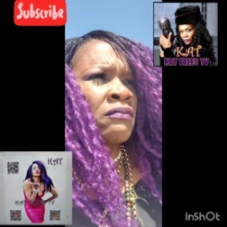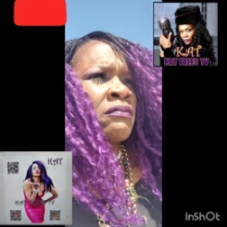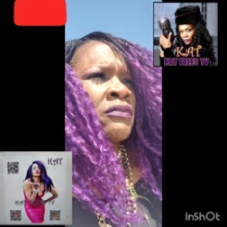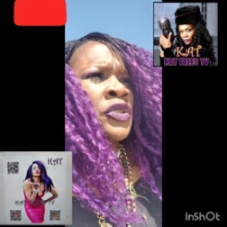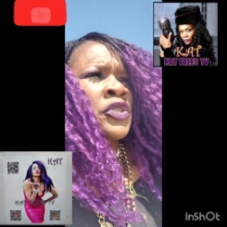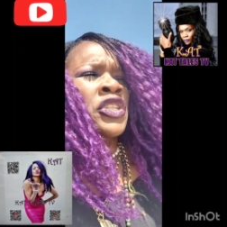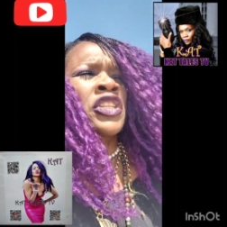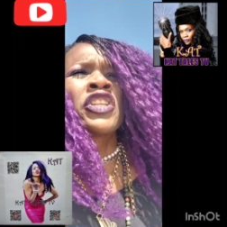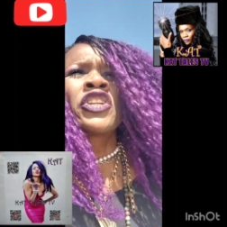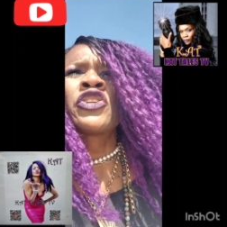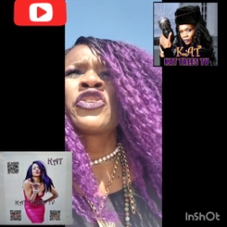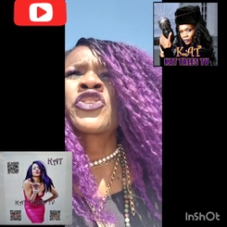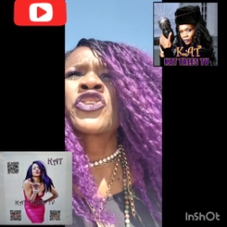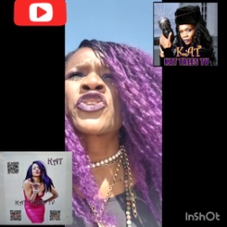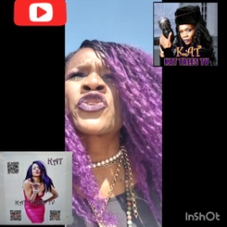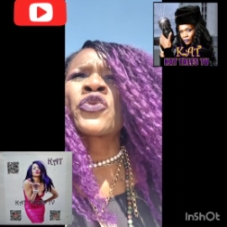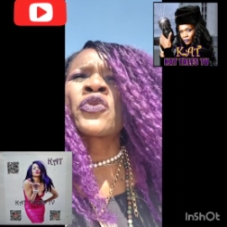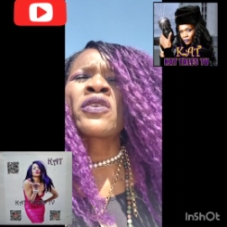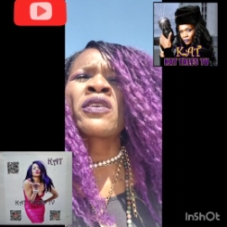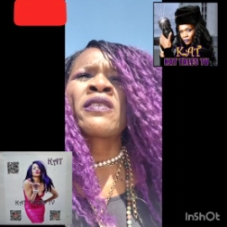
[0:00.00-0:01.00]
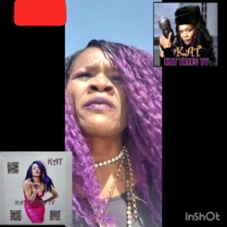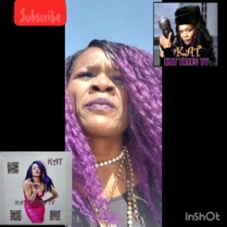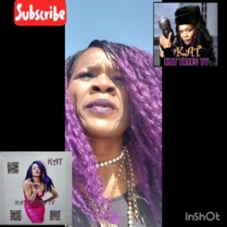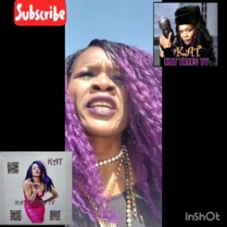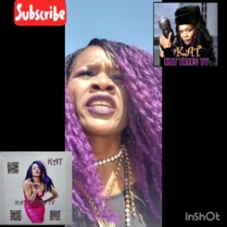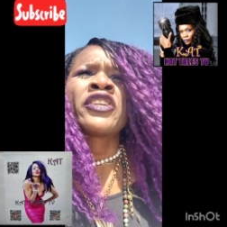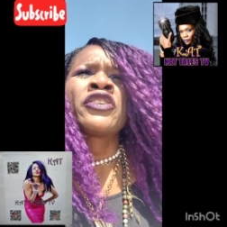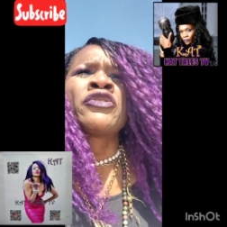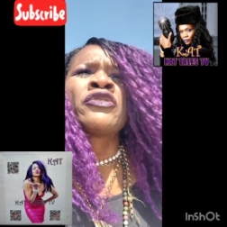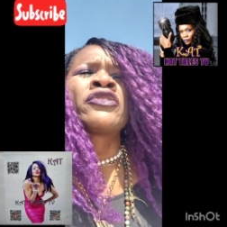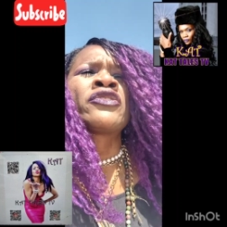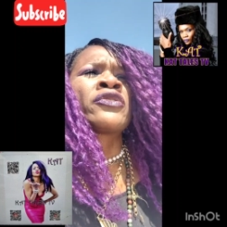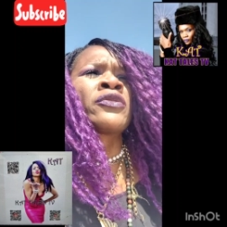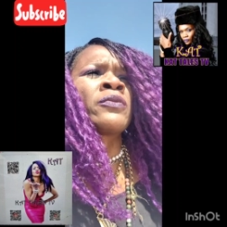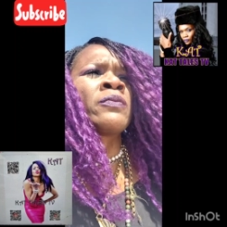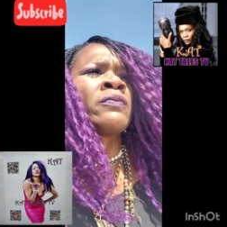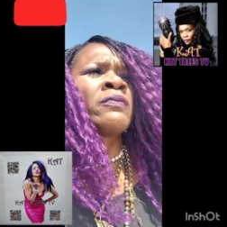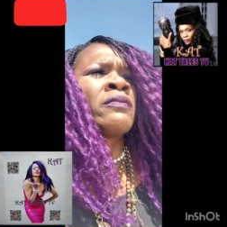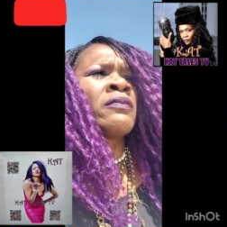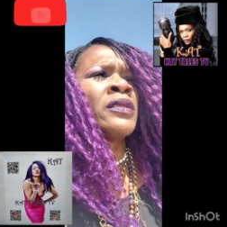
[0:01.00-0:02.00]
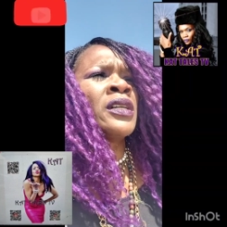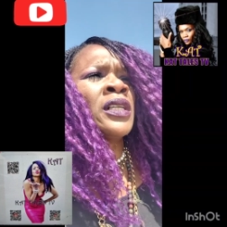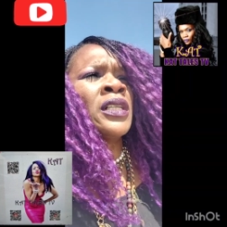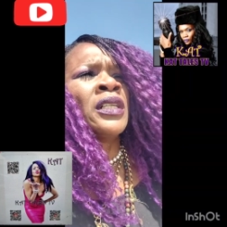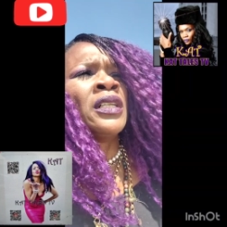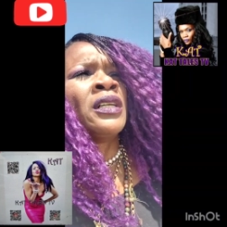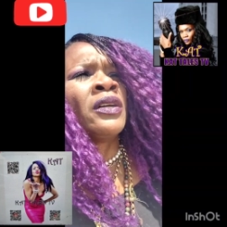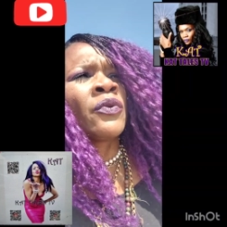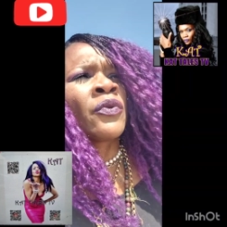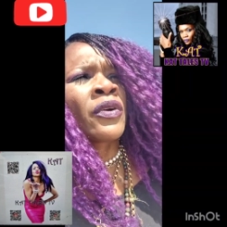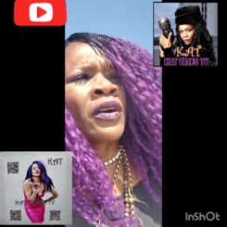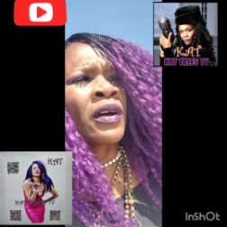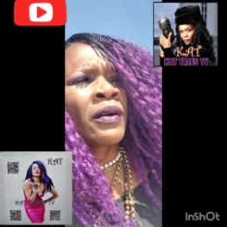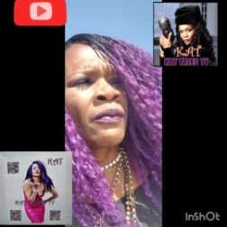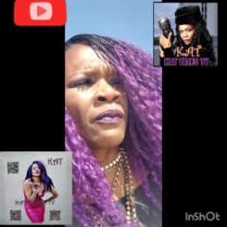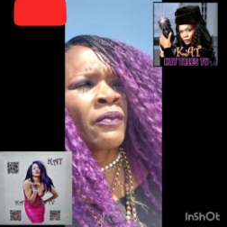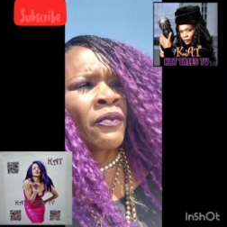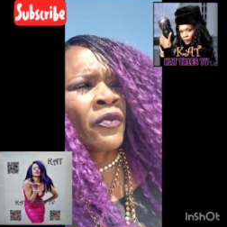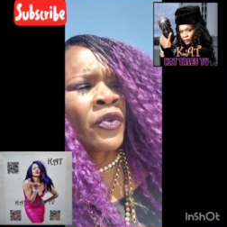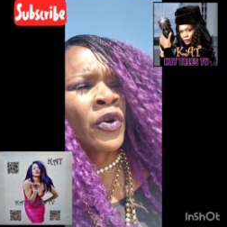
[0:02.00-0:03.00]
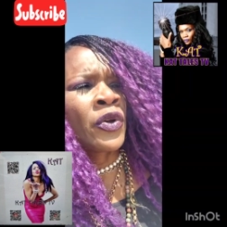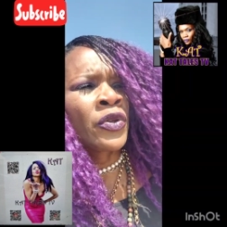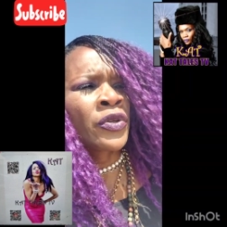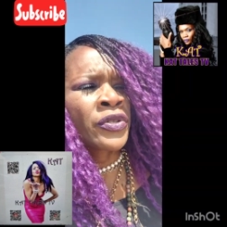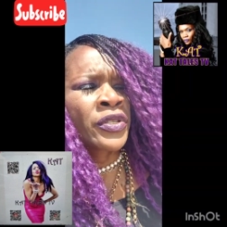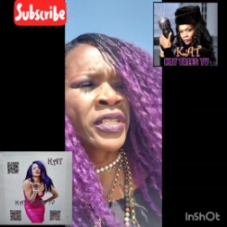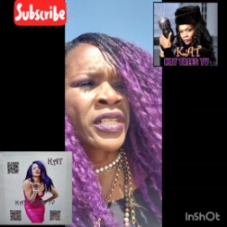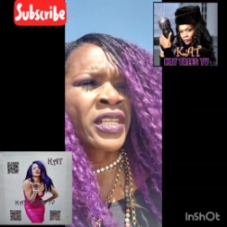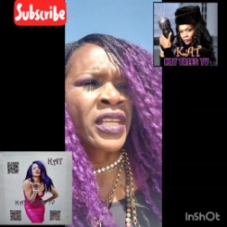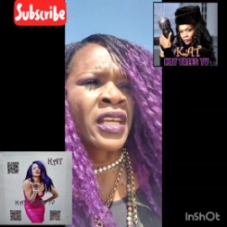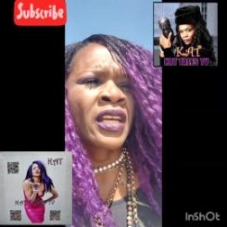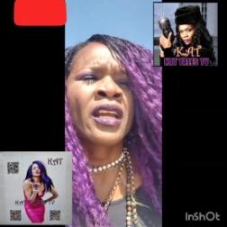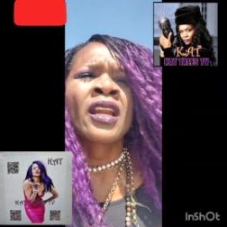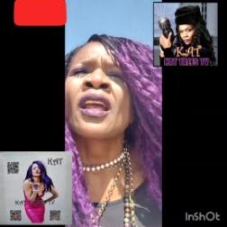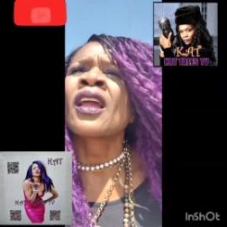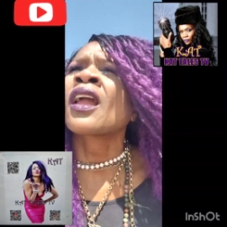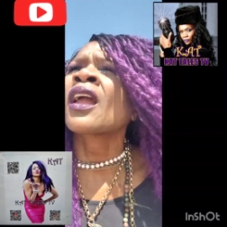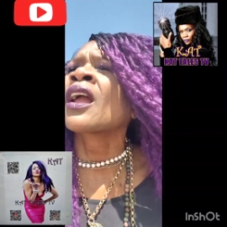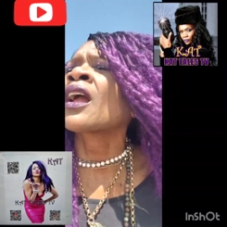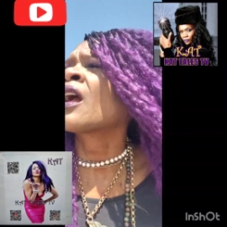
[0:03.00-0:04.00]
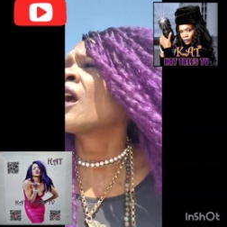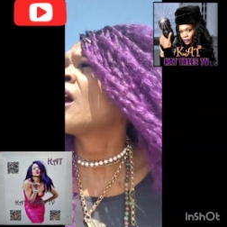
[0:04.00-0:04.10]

there's a little short on my YouTube where I'm roller skating.